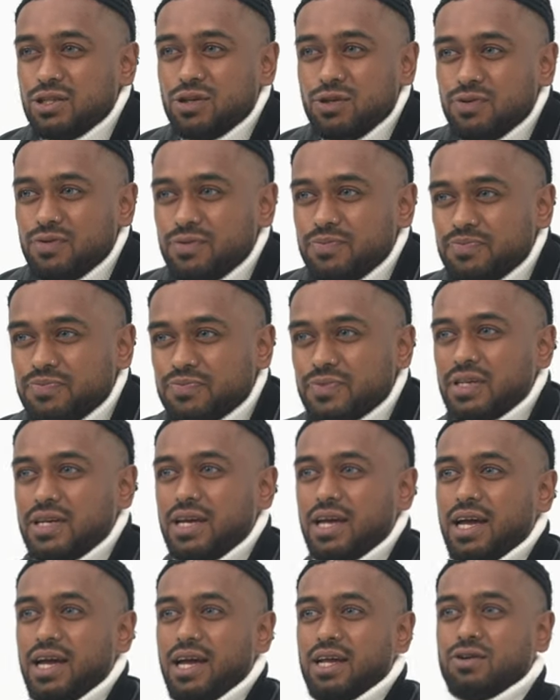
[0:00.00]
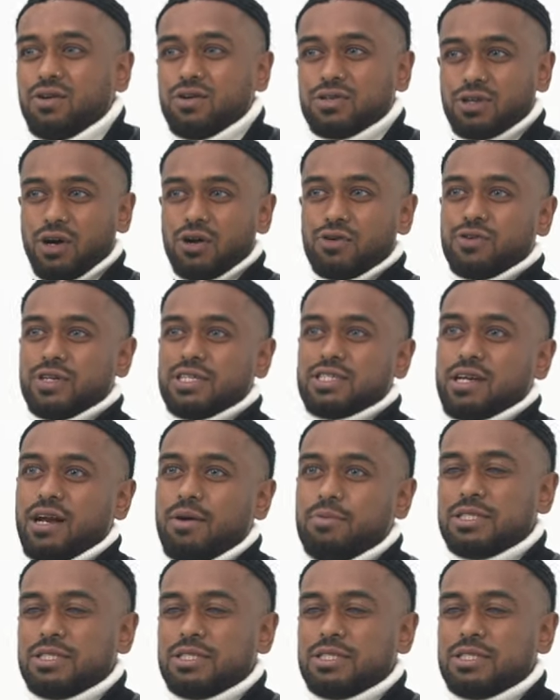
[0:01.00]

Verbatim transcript: Do, yeah, not no reason.